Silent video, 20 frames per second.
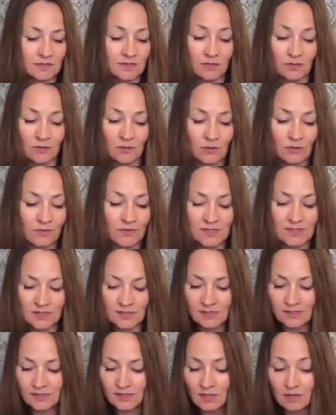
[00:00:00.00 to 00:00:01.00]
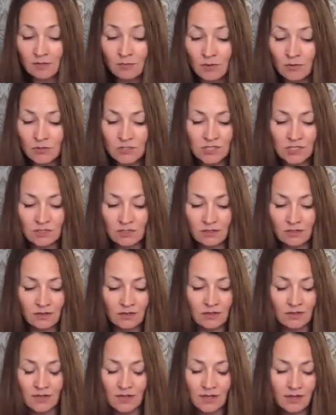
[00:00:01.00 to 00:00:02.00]
So this is
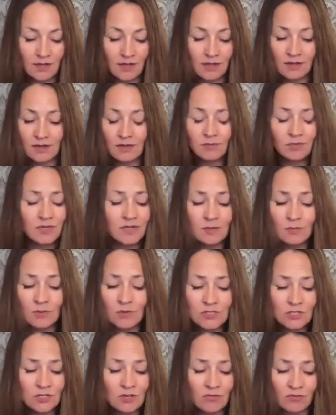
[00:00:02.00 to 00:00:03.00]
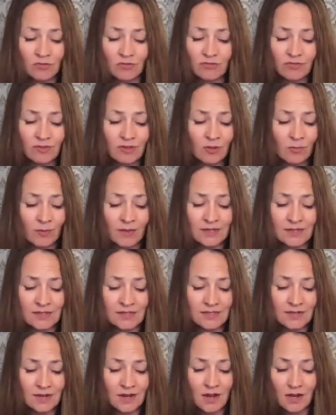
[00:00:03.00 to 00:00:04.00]
emotional, complete emotional fulfillment,
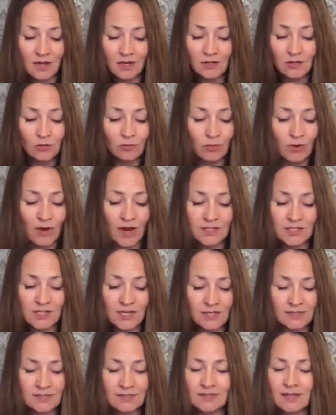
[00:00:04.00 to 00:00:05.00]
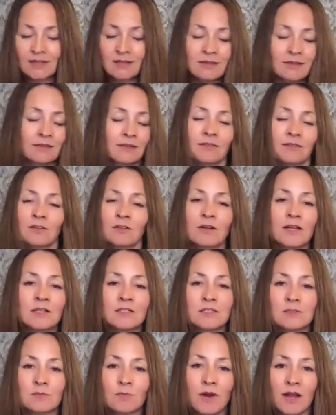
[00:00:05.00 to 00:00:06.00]
new projects, and they're not
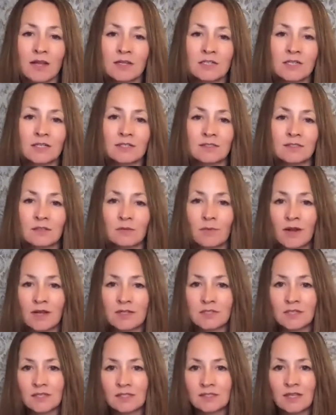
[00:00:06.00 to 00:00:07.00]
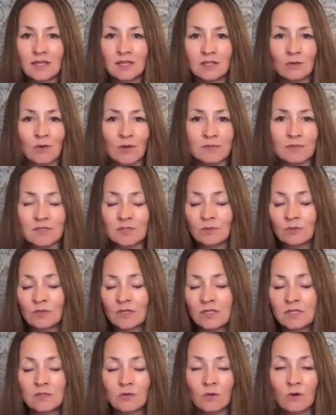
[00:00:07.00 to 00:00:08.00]
just projects, they're projects that you
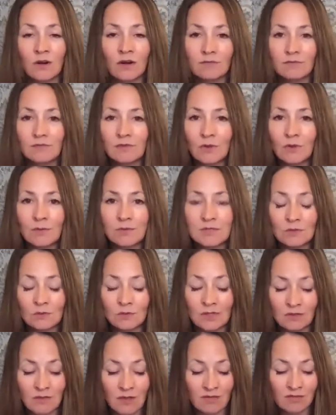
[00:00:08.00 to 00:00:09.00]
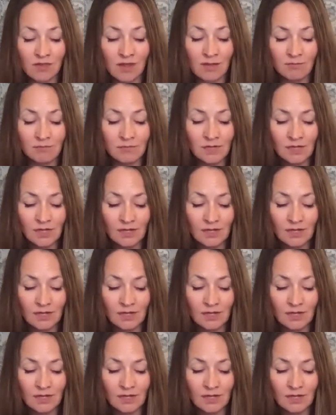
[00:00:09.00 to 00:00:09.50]
absolutely adore. You absolutely love them.